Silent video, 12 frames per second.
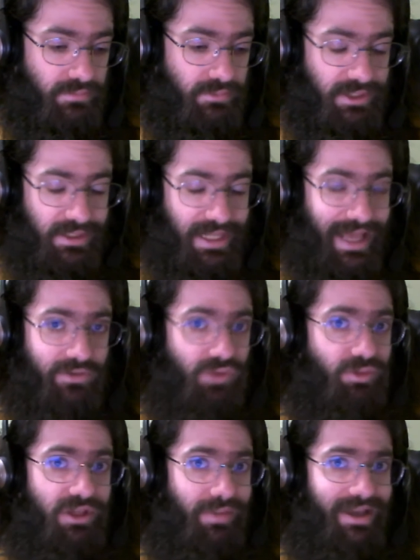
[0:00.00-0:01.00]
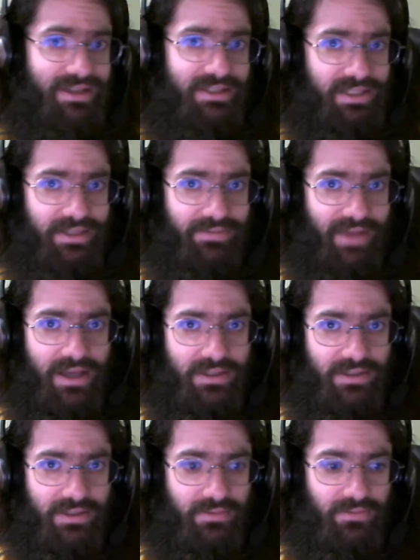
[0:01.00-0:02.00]
Doesn't have to be amazingly
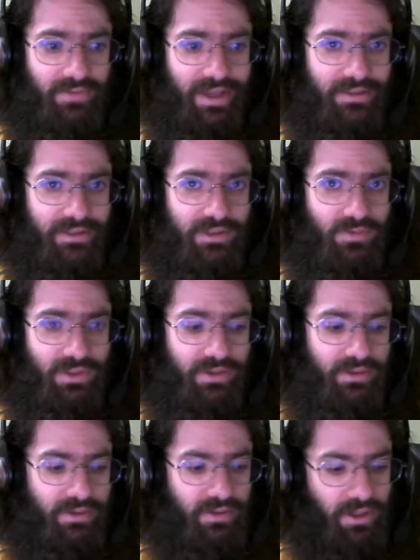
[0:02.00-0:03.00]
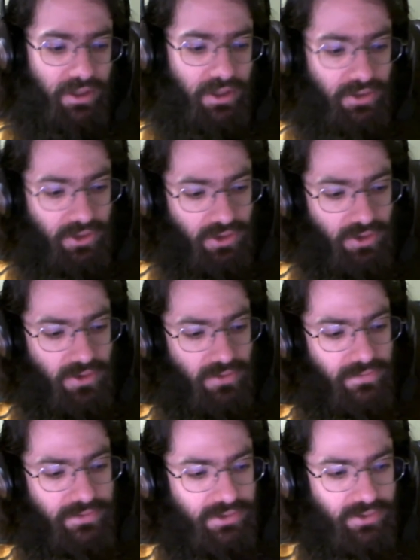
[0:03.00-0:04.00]
fast and fancy with the
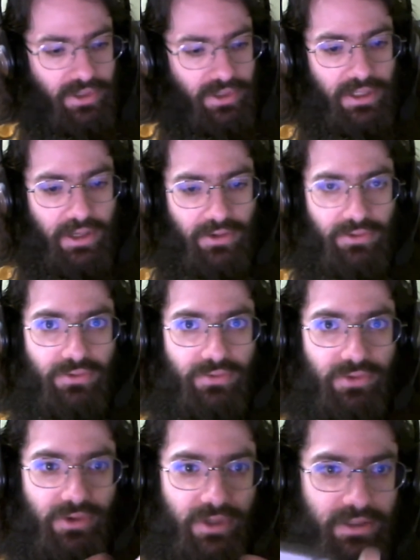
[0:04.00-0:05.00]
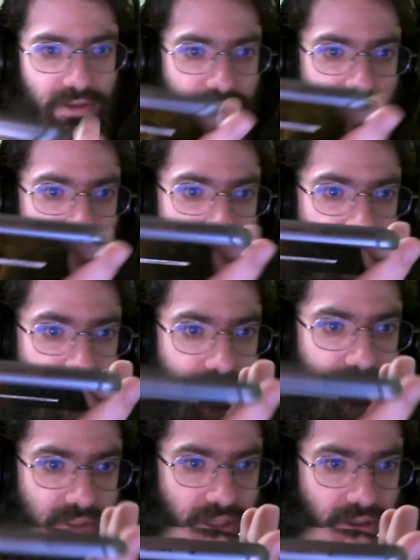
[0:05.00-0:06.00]
curved screen. I don't know if you can
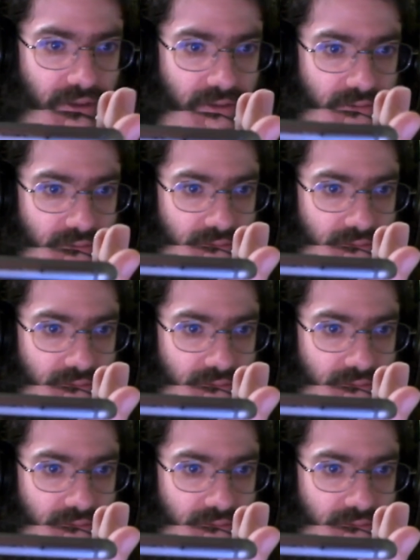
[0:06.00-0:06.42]
tell.